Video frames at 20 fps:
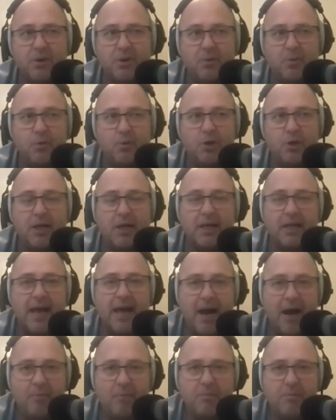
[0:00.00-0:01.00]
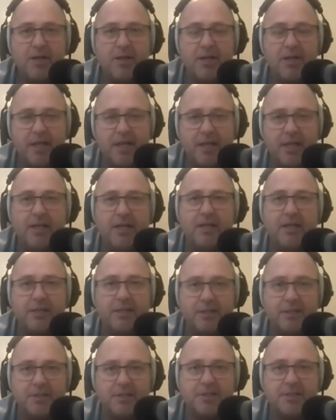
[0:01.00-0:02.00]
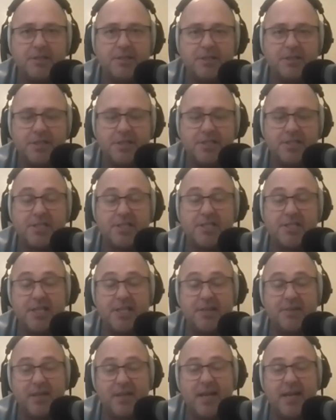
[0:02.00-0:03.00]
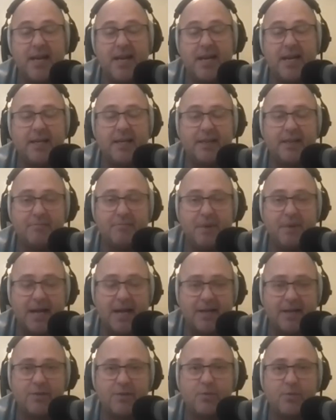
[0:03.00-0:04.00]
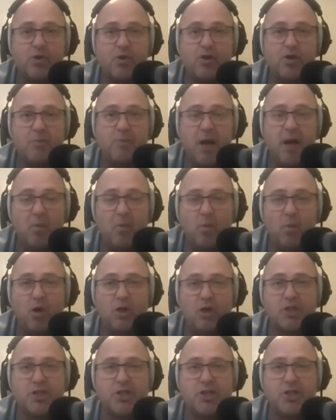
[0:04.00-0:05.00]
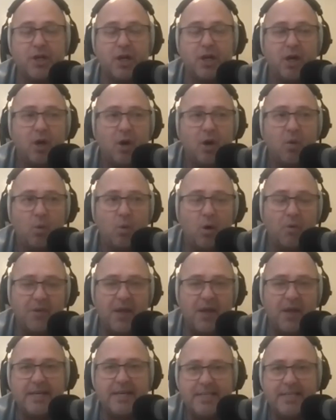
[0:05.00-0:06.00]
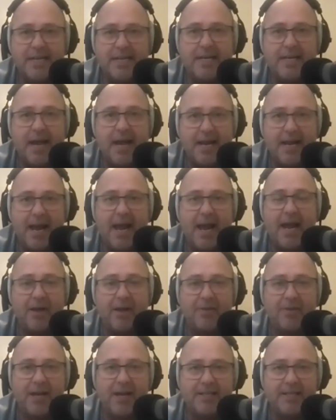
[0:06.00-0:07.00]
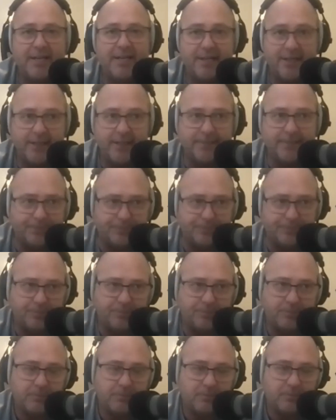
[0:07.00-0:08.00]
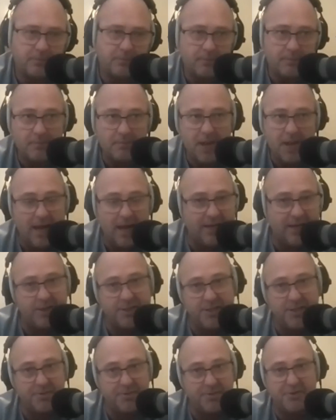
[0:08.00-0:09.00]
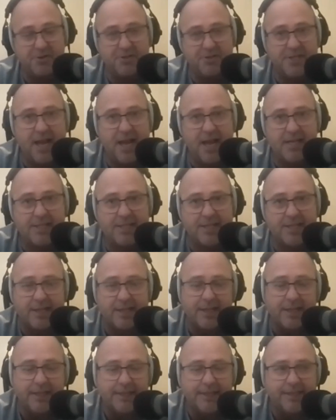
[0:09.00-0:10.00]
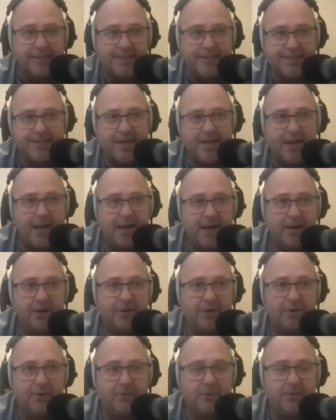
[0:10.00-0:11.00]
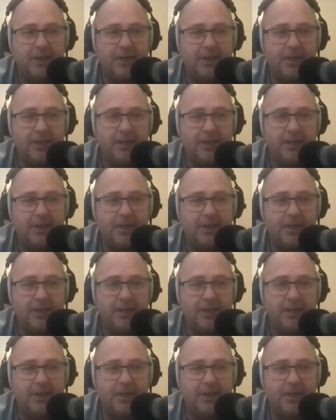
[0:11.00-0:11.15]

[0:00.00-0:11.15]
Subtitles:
would allow me just to sit there, the back of the room, and watch what they did and how they did it. And I was enthusiastic. So